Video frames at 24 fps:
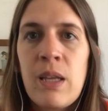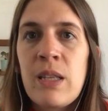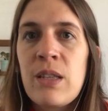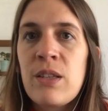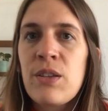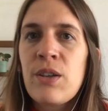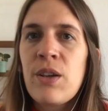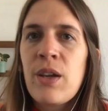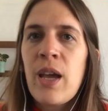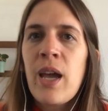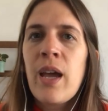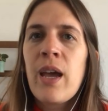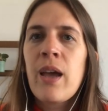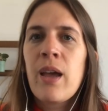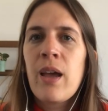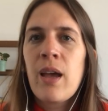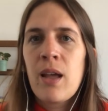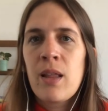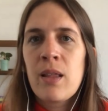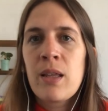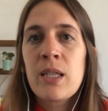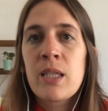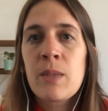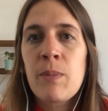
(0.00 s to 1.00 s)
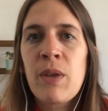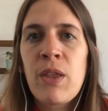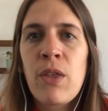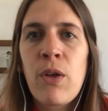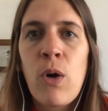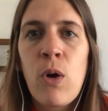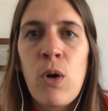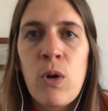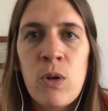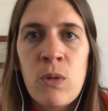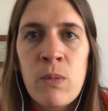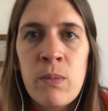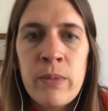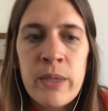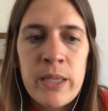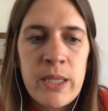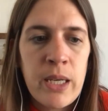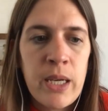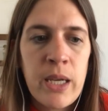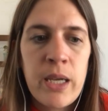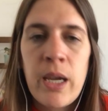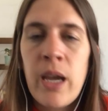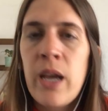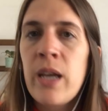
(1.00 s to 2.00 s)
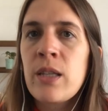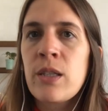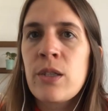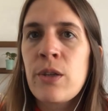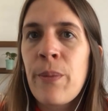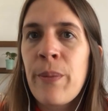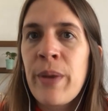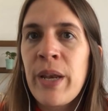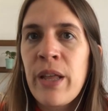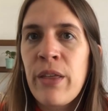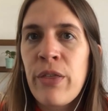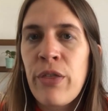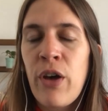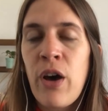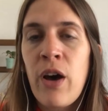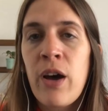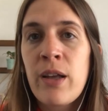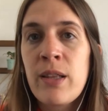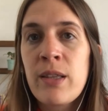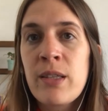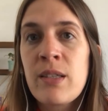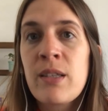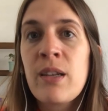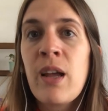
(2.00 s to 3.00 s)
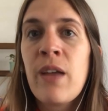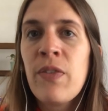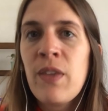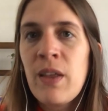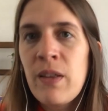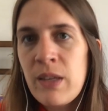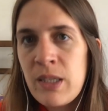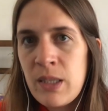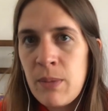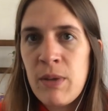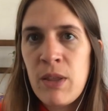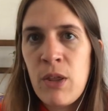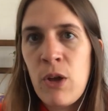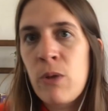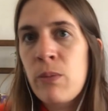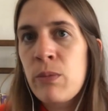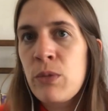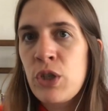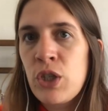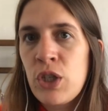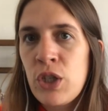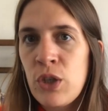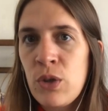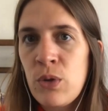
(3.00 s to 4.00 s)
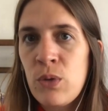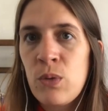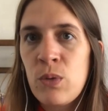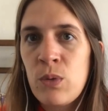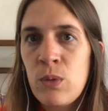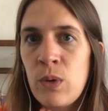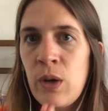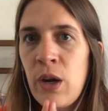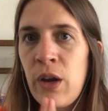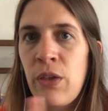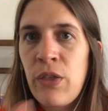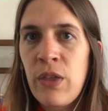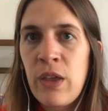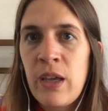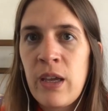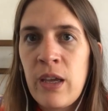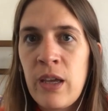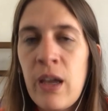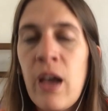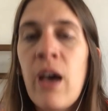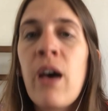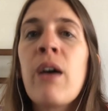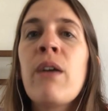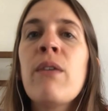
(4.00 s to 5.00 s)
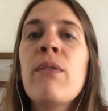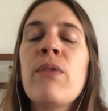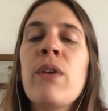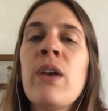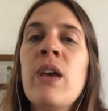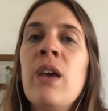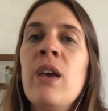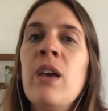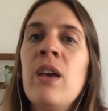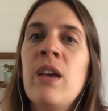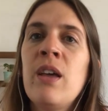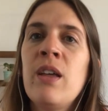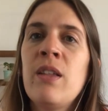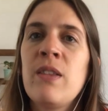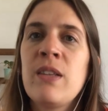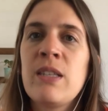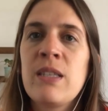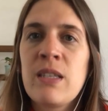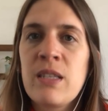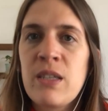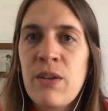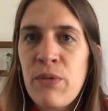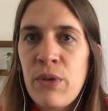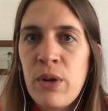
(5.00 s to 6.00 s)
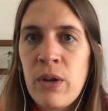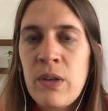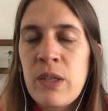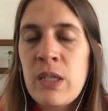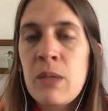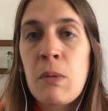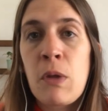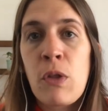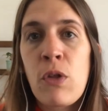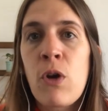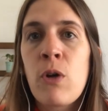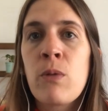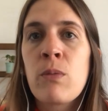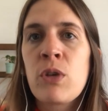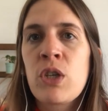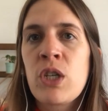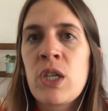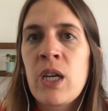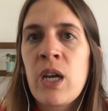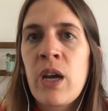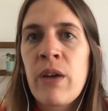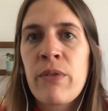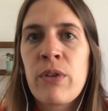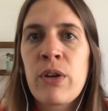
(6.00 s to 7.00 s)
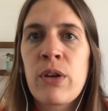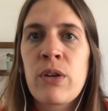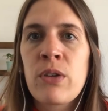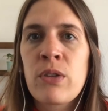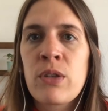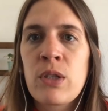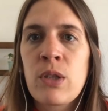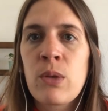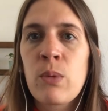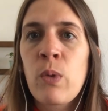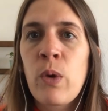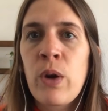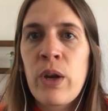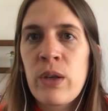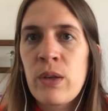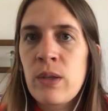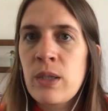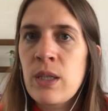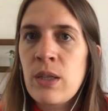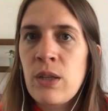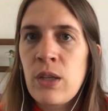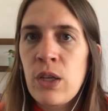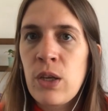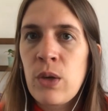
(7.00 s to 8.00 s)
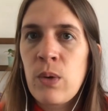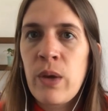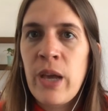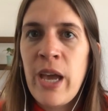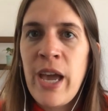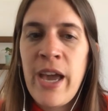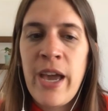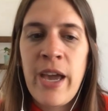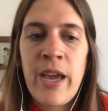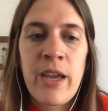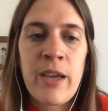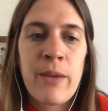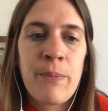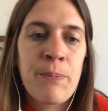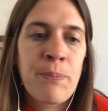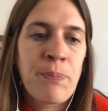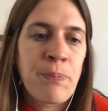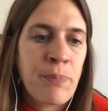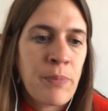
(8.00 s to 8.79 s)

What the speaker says: Let's look at Elizabeth Holmes, aka So Many Thoughts. Not the Elizabeth Holmes you are thinking of. This is a different Elizabeth Holmes. She covers the royals in the UK.